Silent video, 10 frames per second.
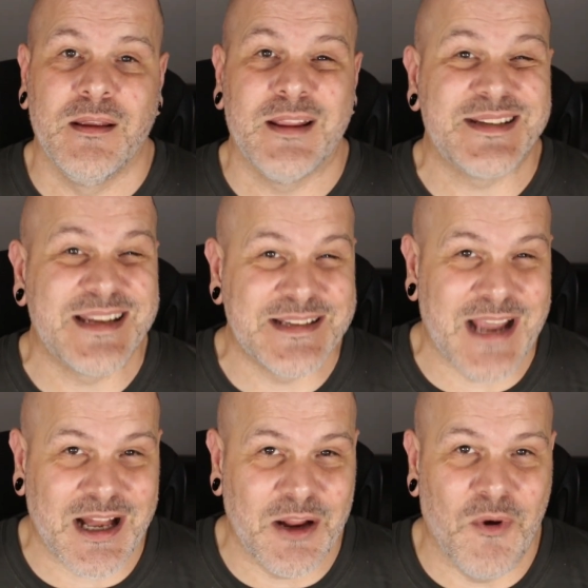That's
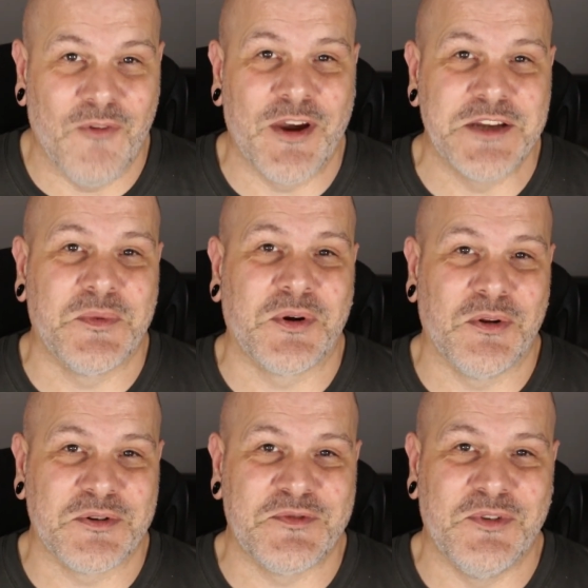exactly what Facebook
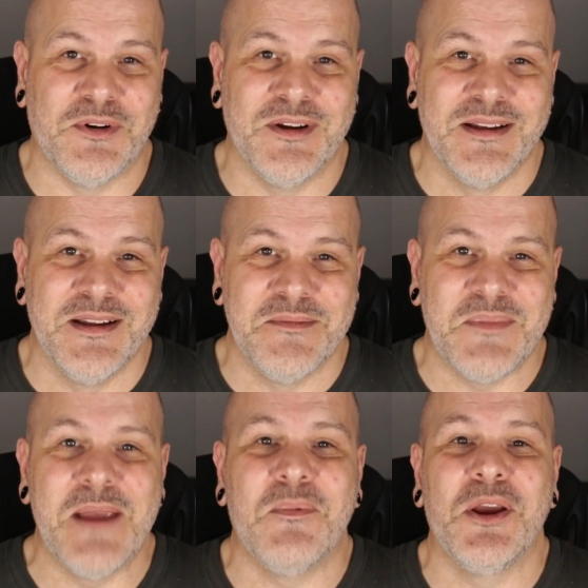looks for.
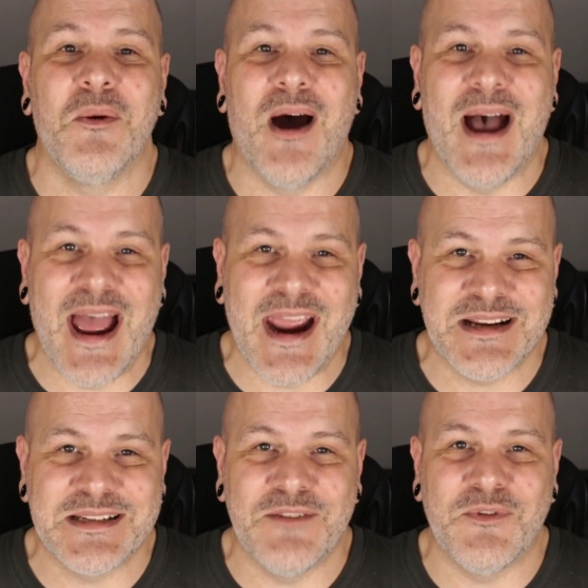People who are
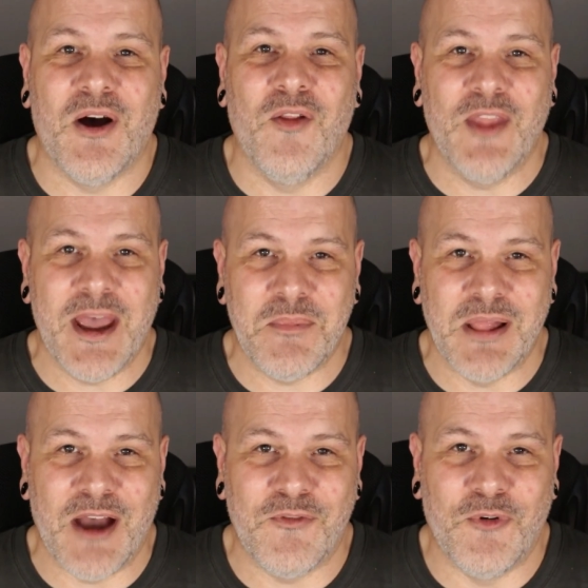active on their
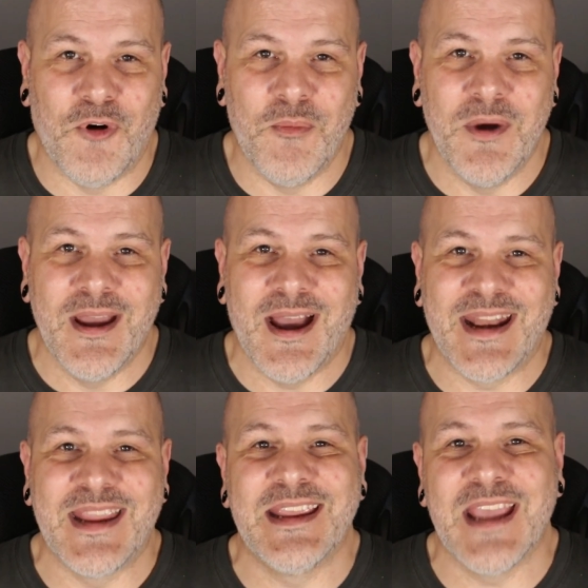platform and
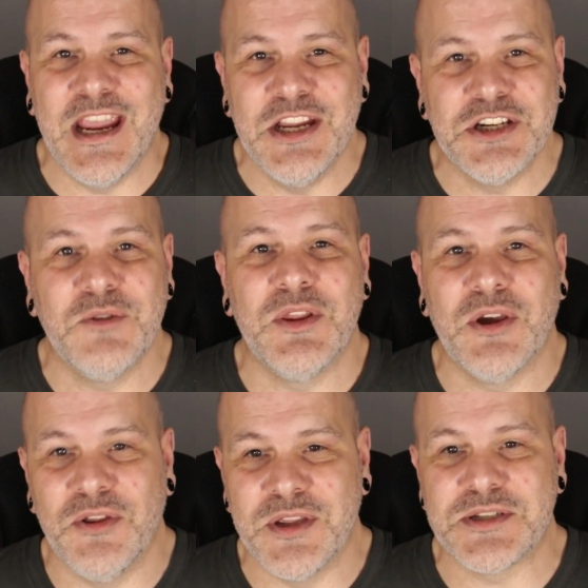engaging with
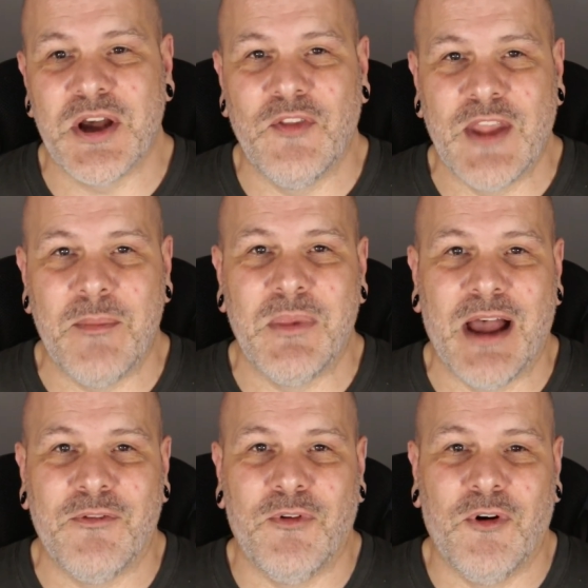others on their
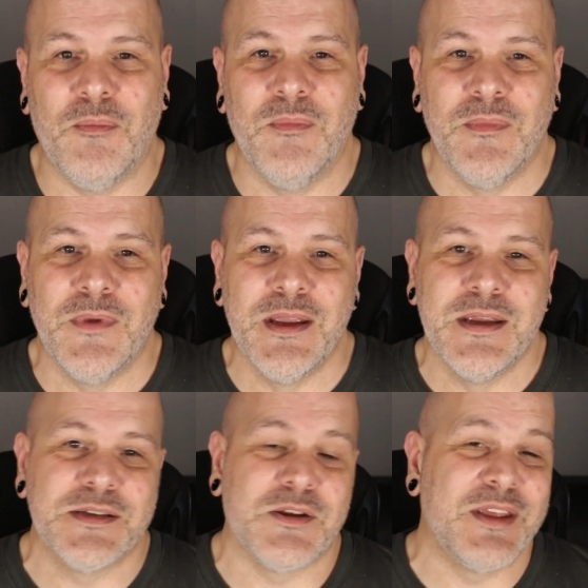platform.
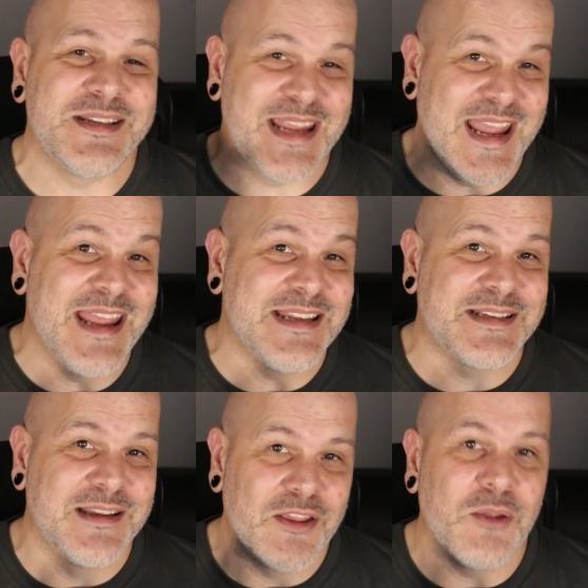So this
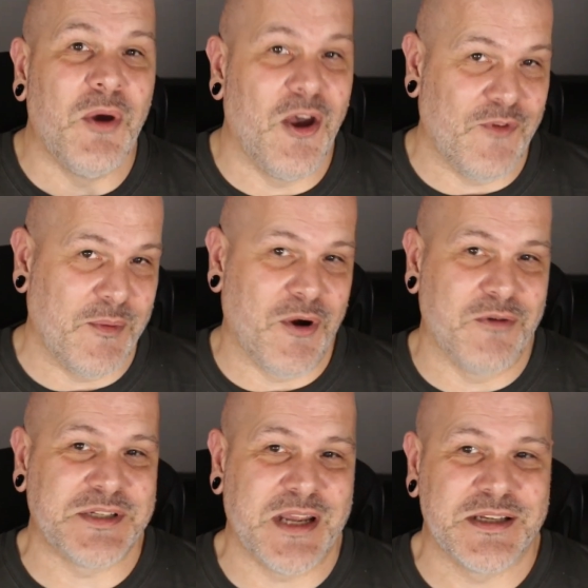is the perfect
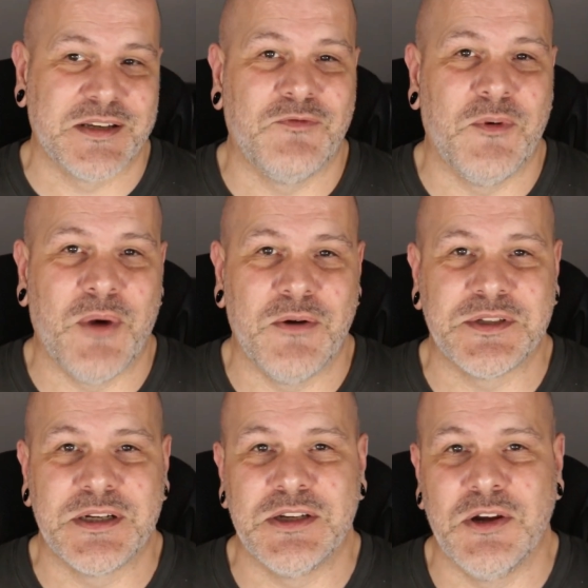process for
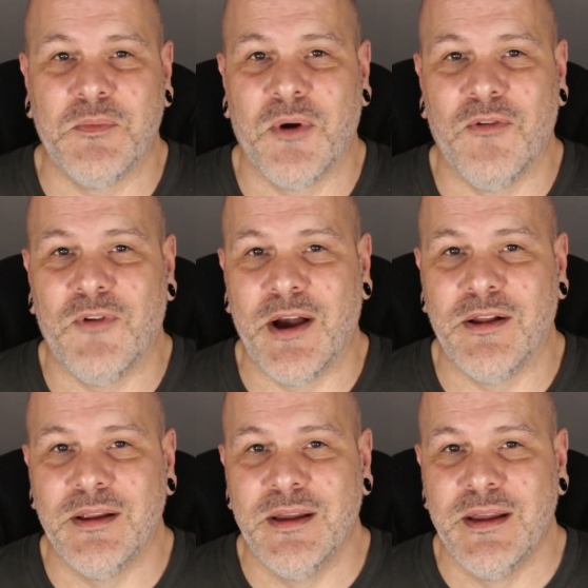posting to your profile.